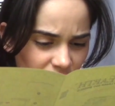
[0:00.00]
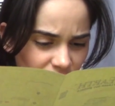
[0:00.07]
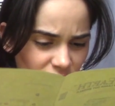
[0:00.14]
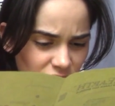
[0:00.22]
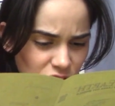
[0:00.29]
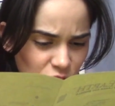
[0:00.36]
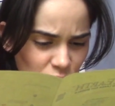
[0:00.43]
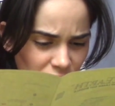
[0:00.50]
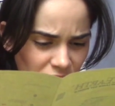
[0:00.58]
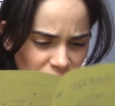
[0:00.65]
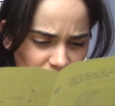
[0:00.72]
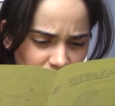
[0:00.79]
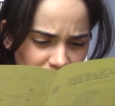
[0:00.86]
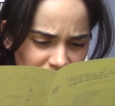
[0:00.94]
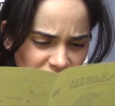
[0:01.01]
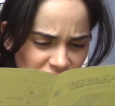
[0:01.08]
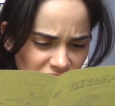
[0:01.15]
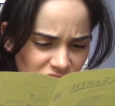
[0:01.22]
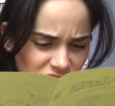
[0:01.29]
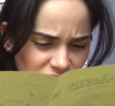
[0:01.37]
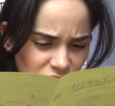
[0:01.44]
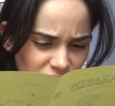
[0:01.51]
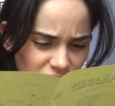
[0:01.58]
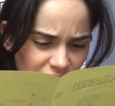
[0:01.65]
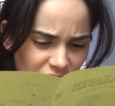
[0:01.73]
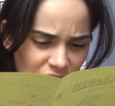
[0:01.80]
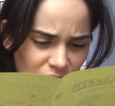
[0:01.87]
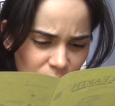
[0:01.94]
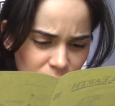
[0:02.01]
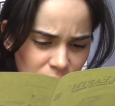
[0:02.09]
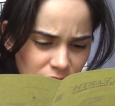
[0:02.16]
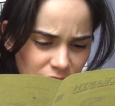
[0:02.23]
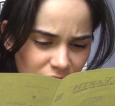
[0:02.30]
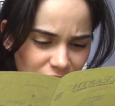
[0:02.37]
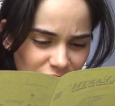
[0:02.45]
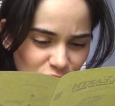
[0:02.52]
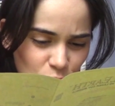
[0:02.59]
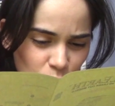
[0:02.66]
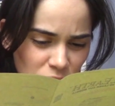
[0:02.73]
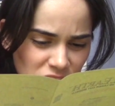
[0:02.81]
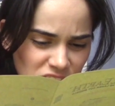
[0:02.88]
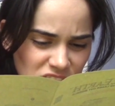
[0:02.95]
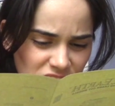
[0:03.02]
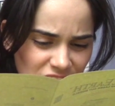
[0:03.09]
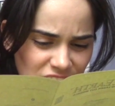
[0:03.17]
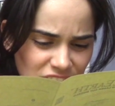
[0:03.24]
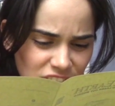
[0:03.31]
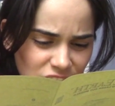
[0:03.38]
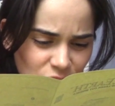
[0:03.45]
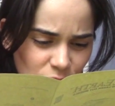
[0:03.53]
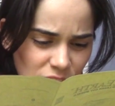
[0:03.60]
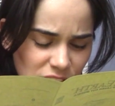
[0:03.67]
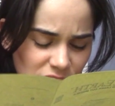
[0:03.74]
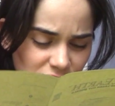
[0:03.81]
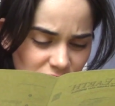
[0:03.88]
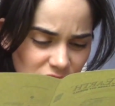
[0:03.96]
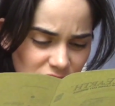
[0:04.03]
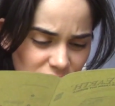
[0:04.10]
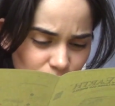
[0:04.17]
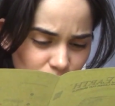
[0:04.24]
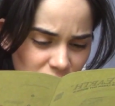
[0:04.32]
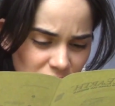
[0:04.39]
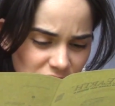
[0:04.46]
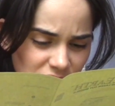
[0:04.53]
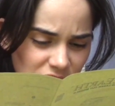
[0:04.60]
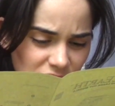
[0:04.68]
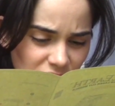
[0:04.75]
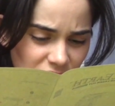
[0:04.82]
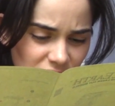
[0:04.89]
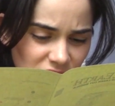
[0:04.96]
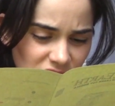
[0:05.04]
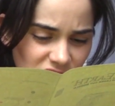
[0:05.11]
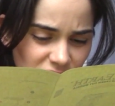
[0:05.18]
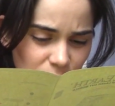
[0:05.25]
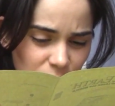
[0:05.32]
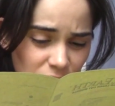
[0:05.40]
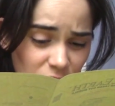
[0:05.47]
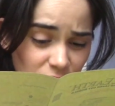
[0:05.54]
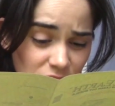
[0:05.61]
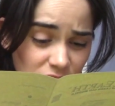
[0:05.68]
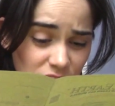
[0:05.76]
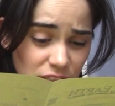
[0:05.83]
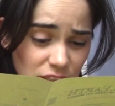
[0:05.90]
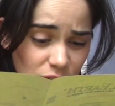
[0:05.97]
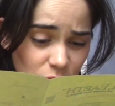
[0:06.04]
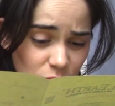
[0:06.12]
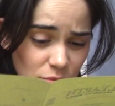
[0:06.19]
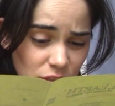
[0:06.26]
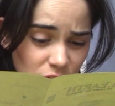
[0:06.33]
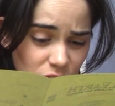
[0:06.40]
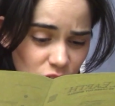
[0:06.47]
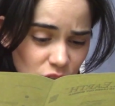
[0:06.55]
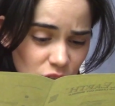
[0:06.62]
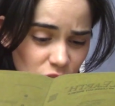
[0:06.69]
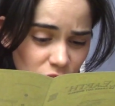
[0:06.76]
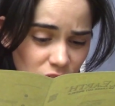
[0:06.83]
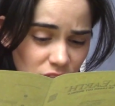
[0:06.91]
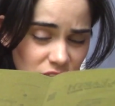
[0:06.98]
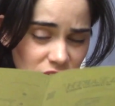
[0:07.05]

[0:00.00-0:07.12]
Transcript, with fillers: And then the triangle means insert tab and twist 90 degrees is best in some areas to ensure a